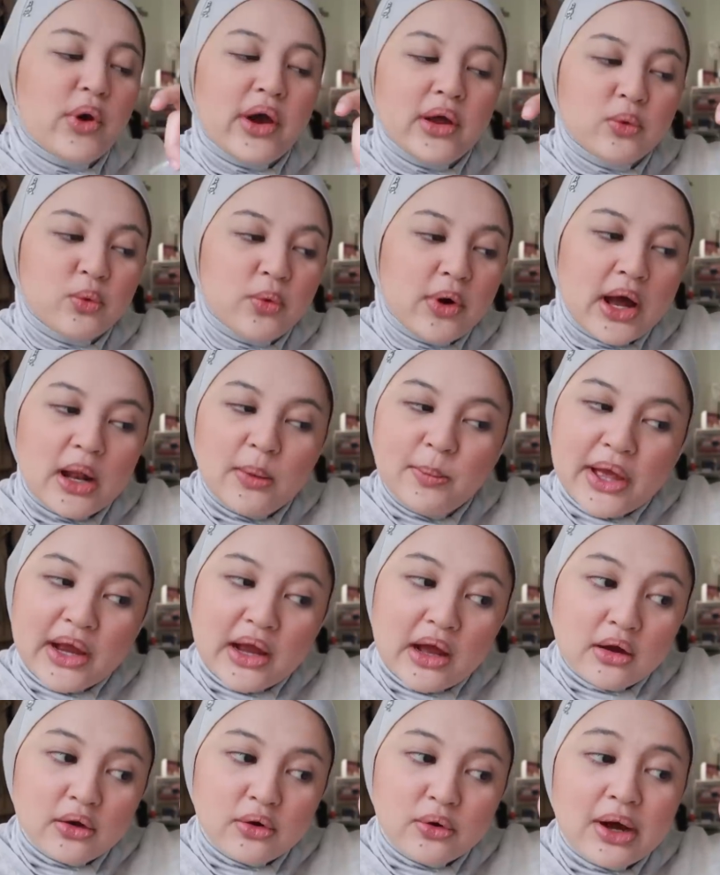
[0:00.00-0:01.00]
Wet n Wild
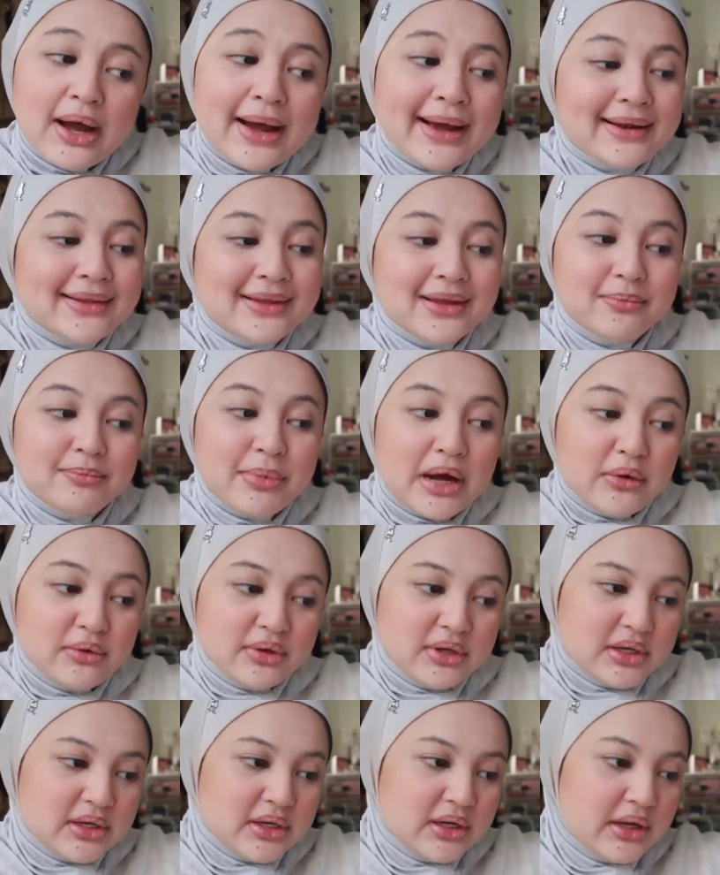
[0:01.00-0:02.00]
Mega Glow Highlighting
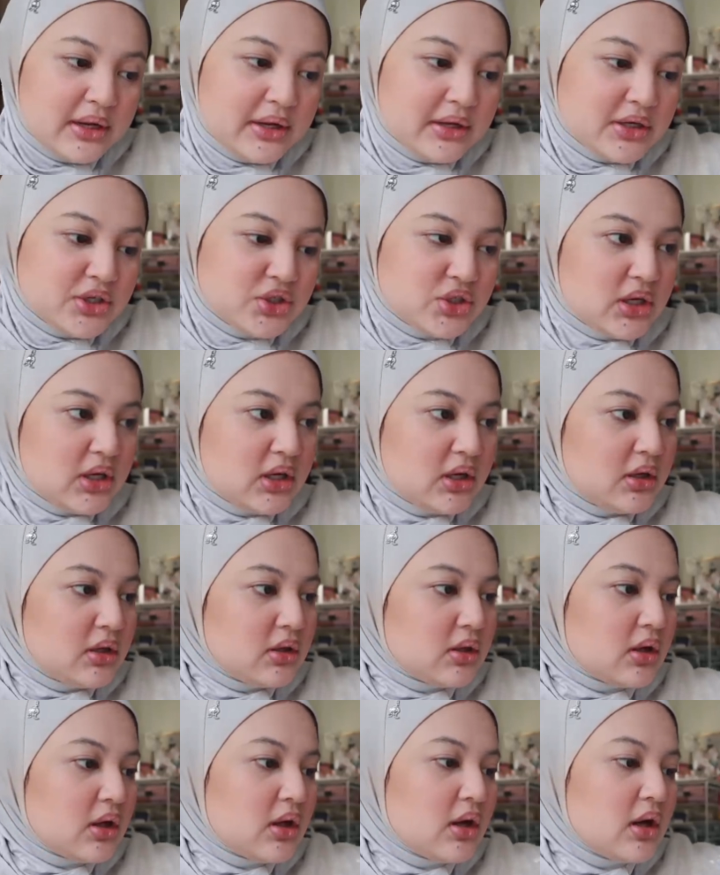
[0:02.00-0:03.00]
Powder in the
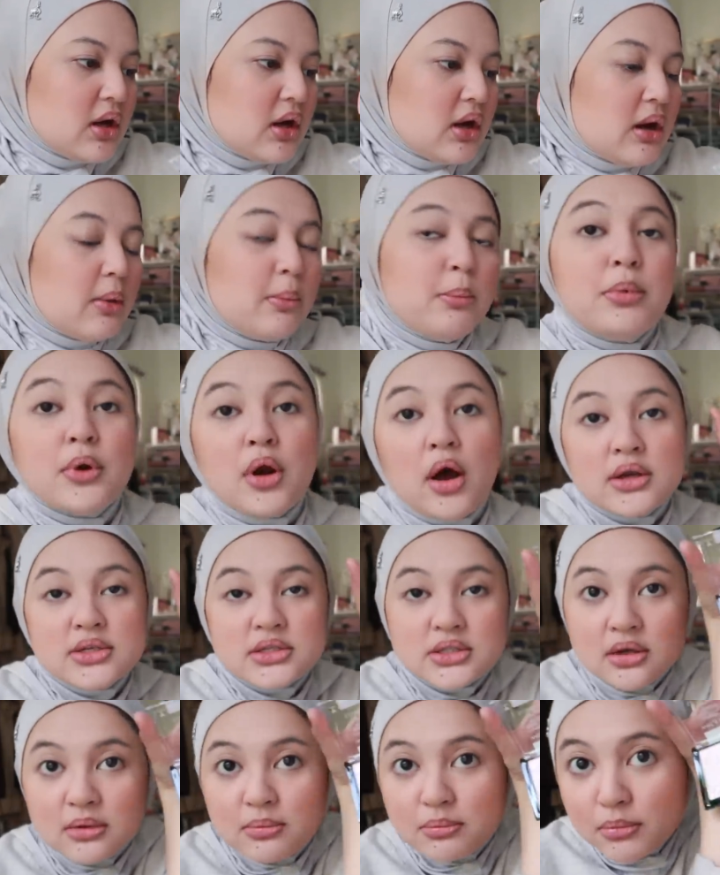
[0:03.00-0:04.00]
shade
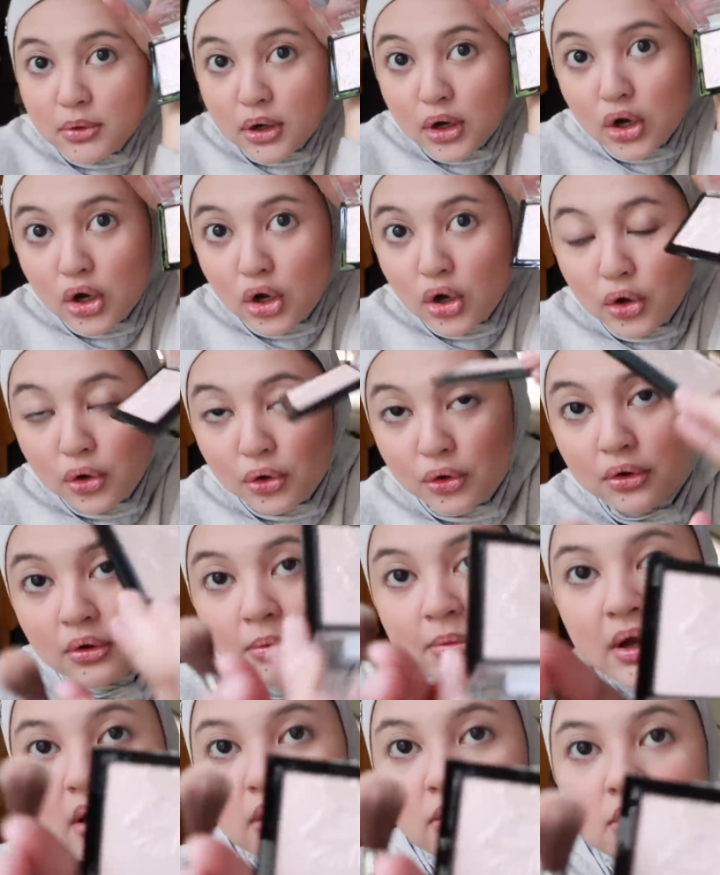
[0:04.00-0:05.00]
Blossom Glow.
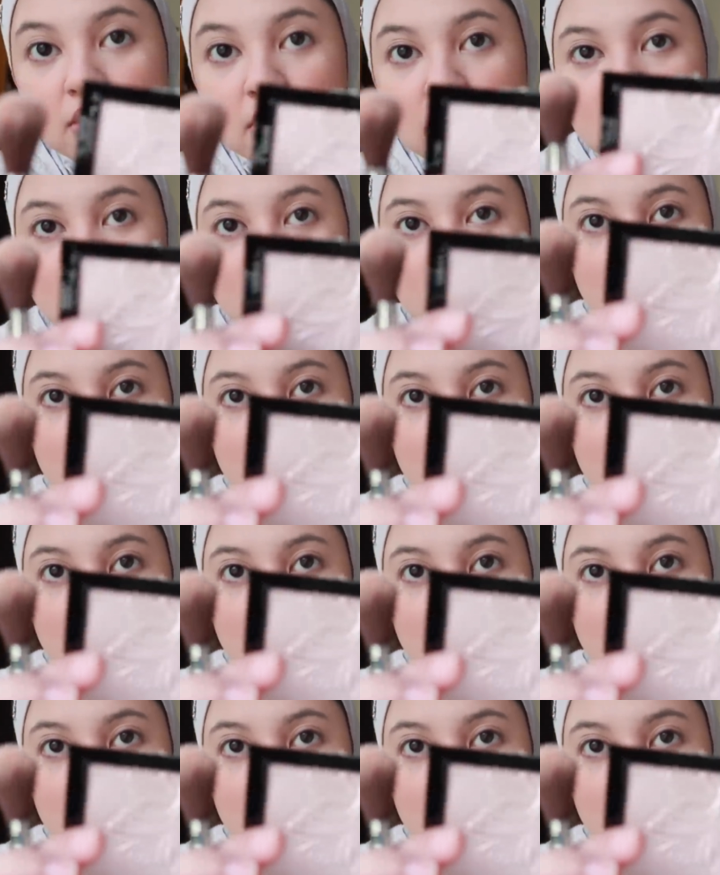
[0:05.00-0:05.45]
Oh my god, look.